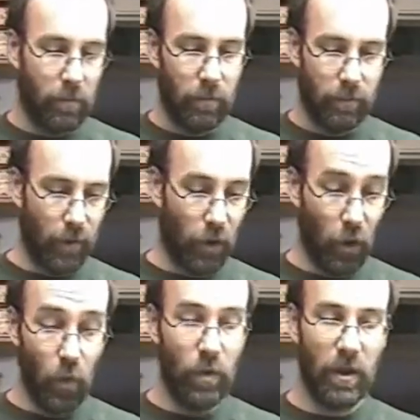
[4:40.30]

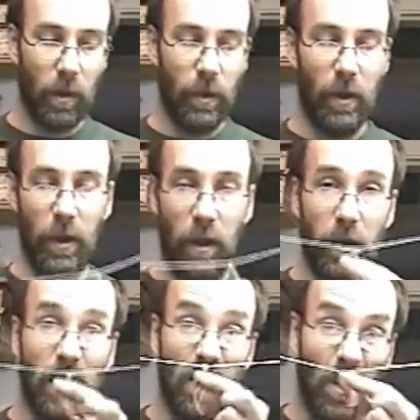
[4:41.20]
use something to get
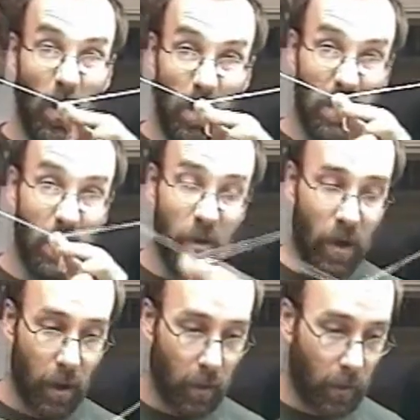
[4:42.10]
this loop through there,
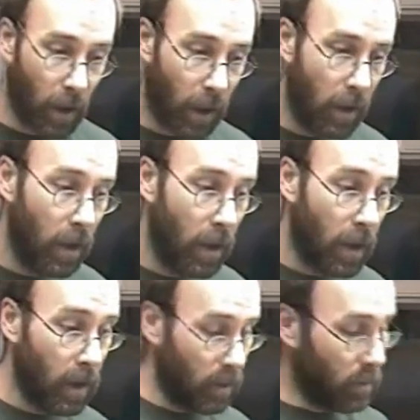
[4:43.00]
okay?
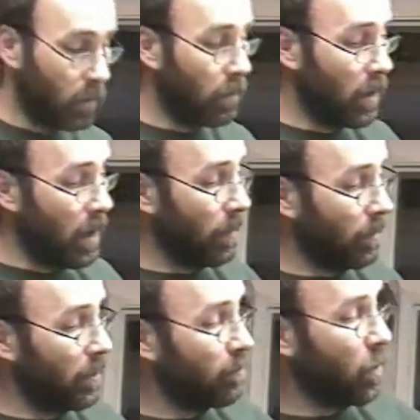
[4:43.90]
So at this
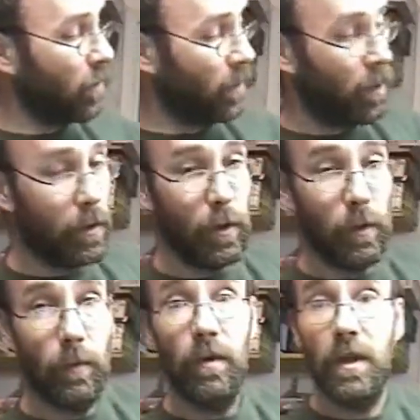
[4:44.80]
point here, you can
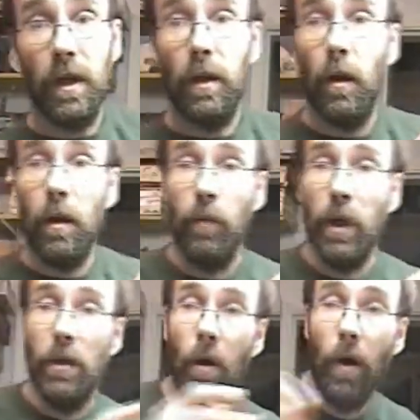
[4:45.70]
stick it on a big
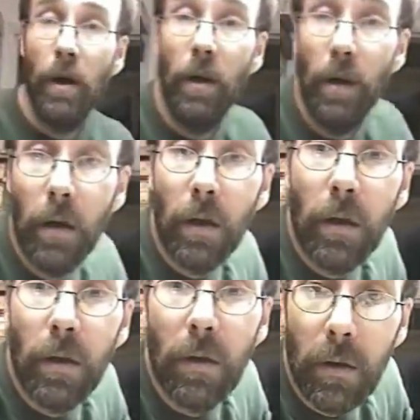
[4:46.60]
darning needle,
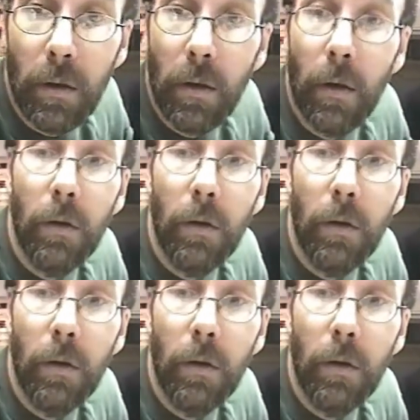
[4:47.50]
you know,